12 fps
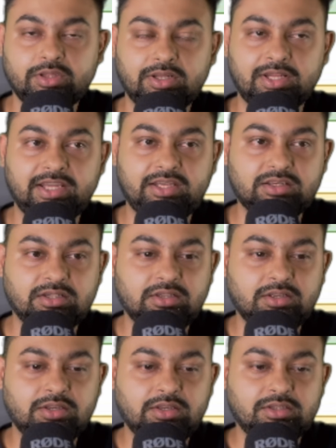Like
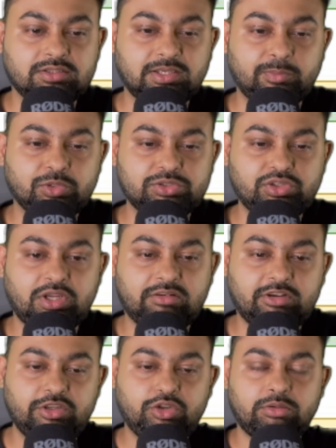suppose you have
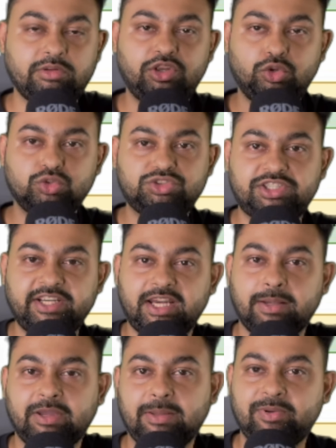a huge
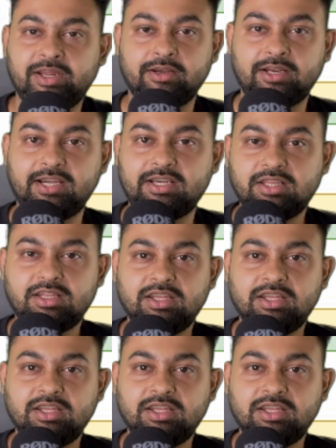data pipeline, right?